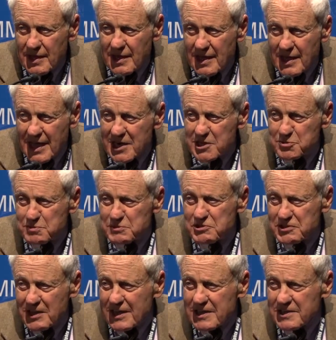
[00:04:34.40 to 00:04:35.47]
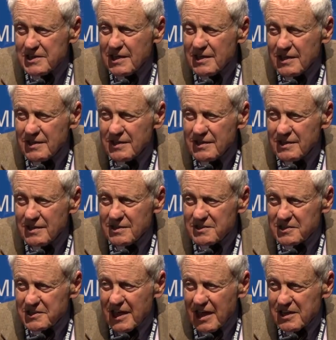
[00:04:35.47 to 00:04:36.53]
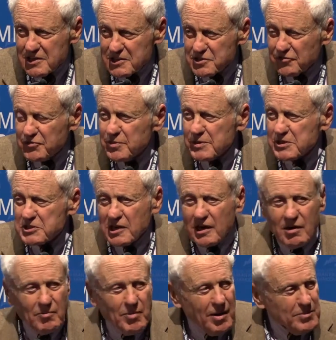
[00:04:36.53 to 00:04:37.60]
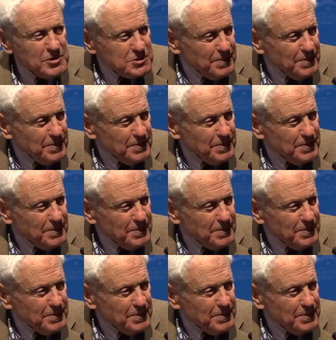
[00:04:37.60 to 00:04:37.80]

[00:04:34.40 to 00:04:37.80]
And as was said today, just a few minutes ago, by Mr.